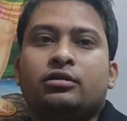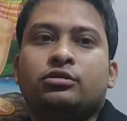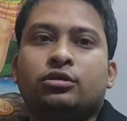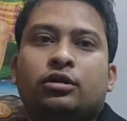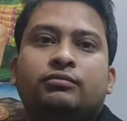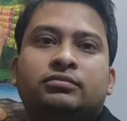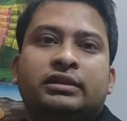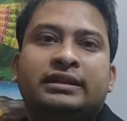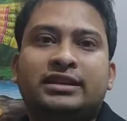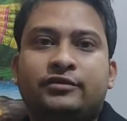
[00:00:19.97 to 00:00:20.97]
so
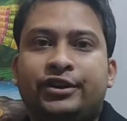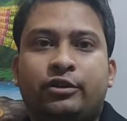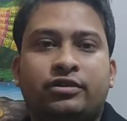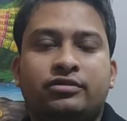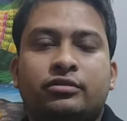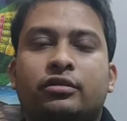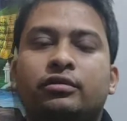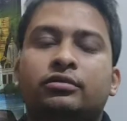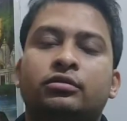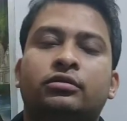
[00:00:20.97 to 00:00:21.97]
this video is
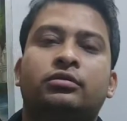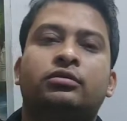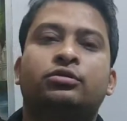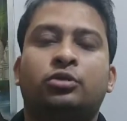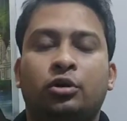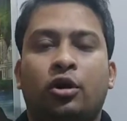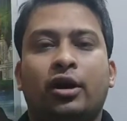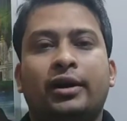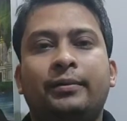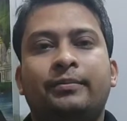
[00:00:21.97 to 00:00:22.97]
not so
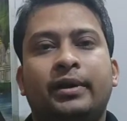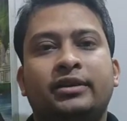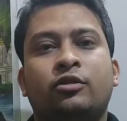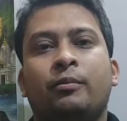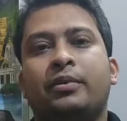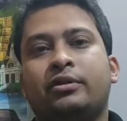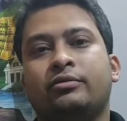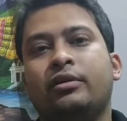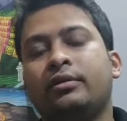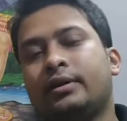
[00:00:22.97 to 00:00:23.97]
longer as compared
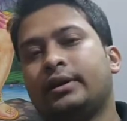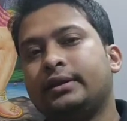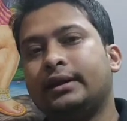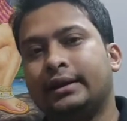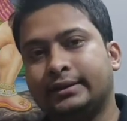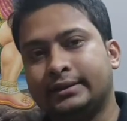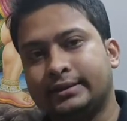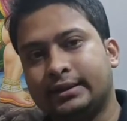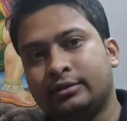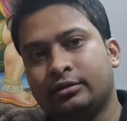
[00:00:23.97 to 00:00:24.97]
to the
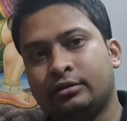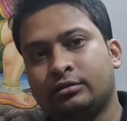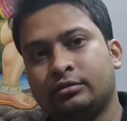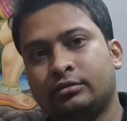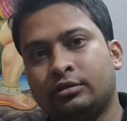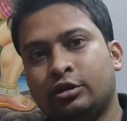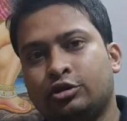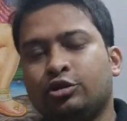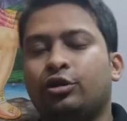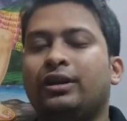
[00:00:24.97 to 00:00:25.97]
others.
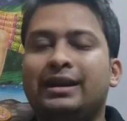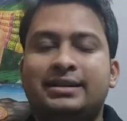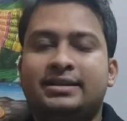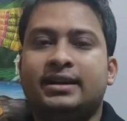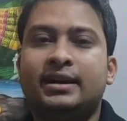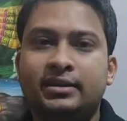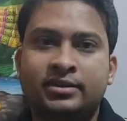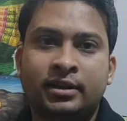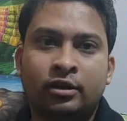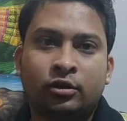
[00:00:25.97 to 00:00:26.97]
So let's start
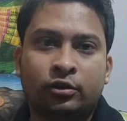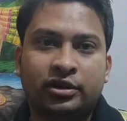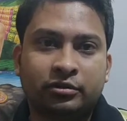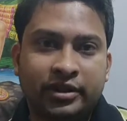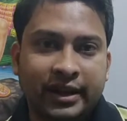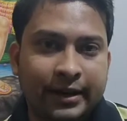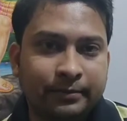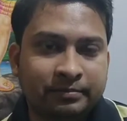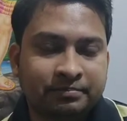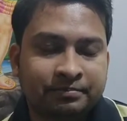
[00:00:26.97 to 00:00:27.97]
without
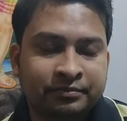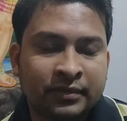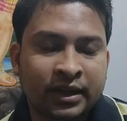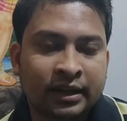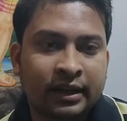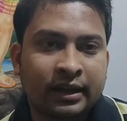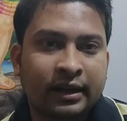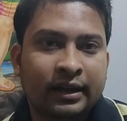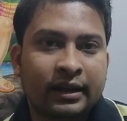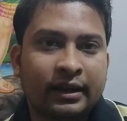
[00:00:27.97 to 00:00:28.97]
delay
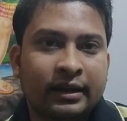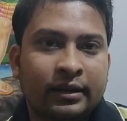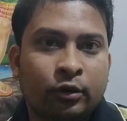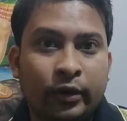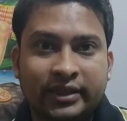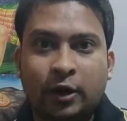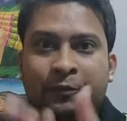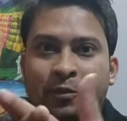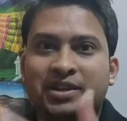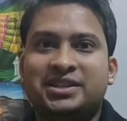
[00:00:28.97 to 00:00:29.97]
with
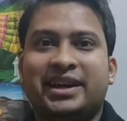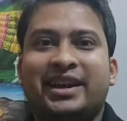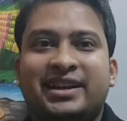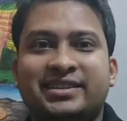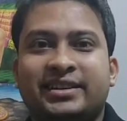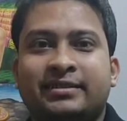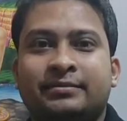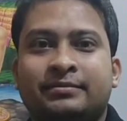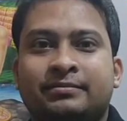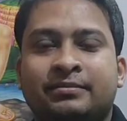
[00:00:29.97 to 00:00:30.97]
optimistic energy.
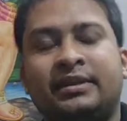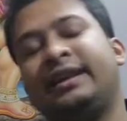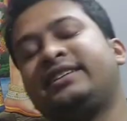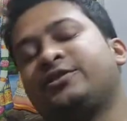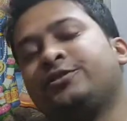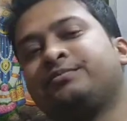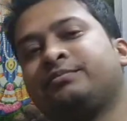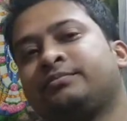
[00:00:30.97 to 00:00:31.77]
Let's go.